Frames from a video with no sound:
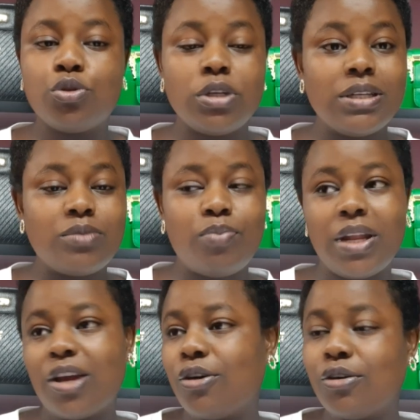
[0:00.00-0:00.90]
to
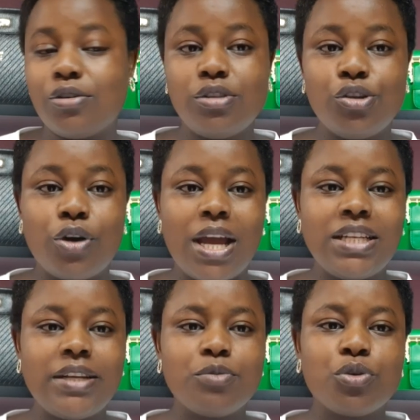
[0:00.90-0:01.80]
display all your
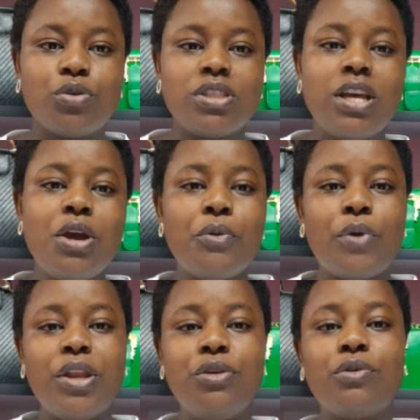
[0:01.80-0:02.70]
items, because
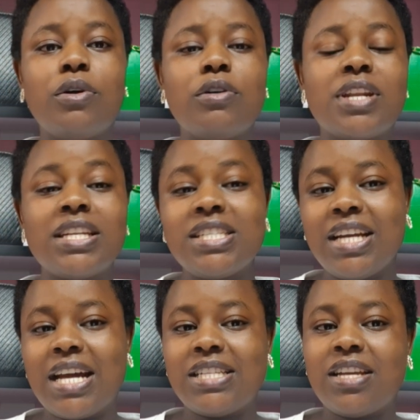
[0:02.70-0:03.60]
when you're
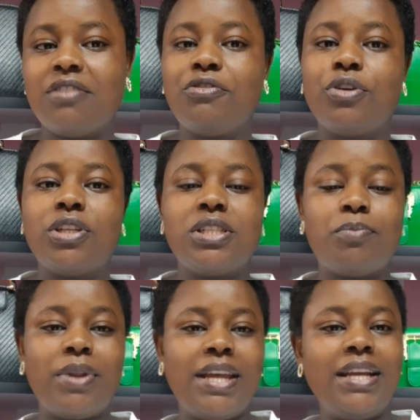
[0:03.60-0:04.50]
renting a shelf, you're
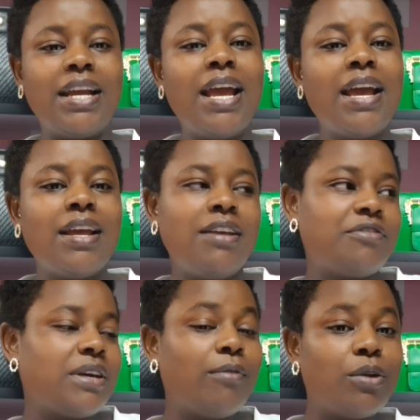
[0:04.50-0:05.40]
displaying.
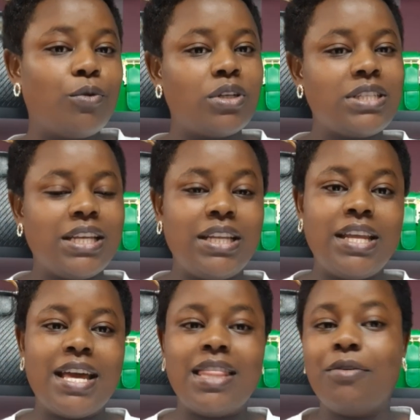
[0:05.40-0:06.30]
If someone walks in
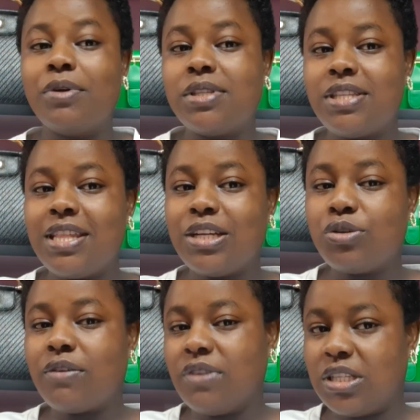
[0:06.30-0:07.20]
here, they will see that
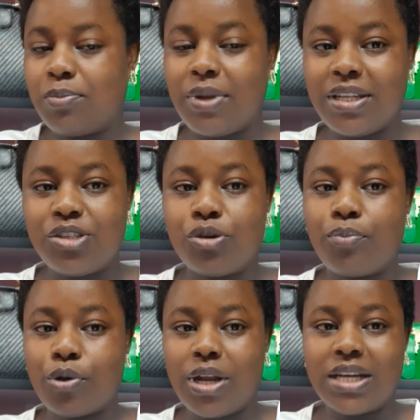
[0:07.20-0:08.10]
you have displayed your
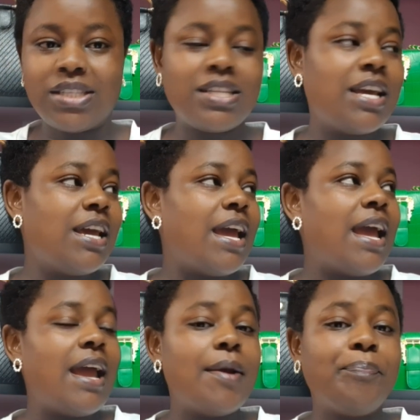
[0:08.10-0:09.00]
products.
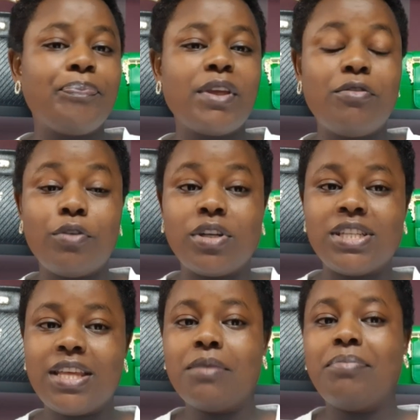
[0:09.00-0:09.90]
If you are
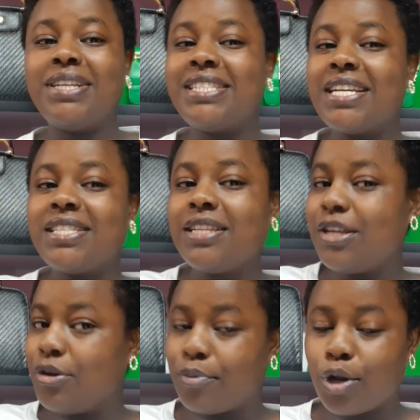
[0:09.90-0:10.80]
taking pictures,
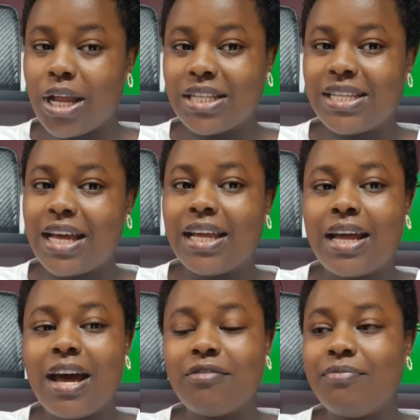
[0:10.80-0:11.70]
your products
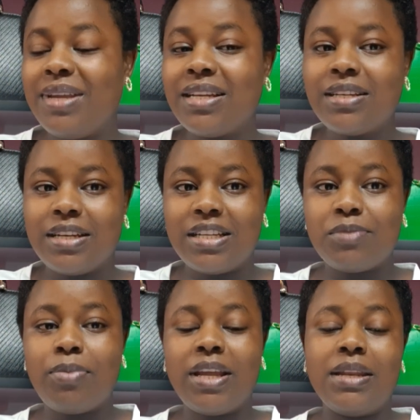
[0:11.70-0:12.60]
have been
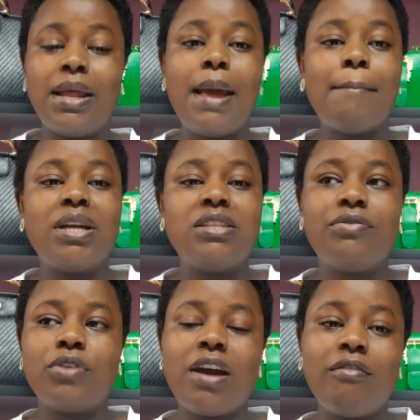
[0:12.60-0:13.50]
displayed. But
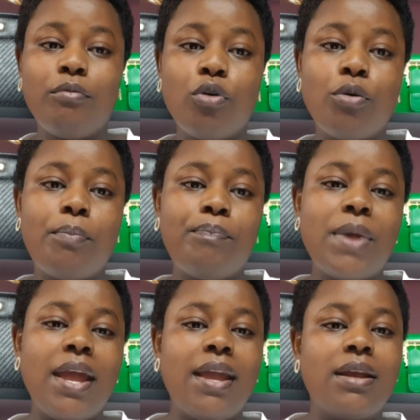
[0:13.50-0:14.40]
if you have more,
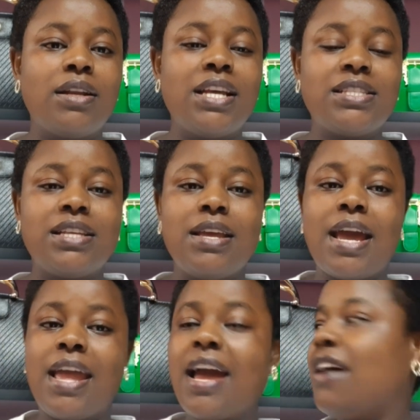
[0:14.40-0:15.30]
let's say
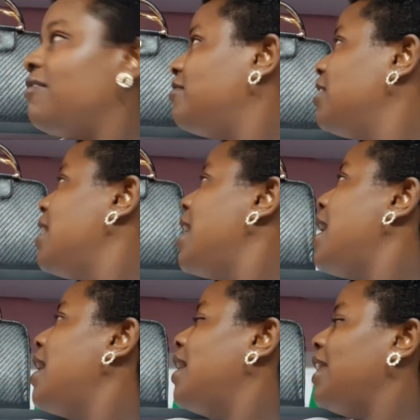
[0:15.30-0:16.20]
I have
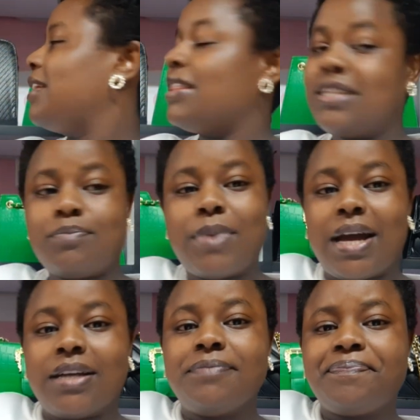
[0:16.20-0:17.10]
like this
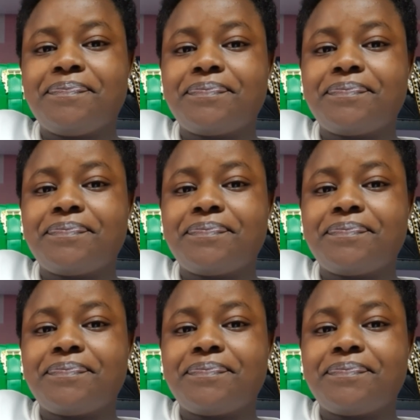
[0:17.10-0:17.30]
bag,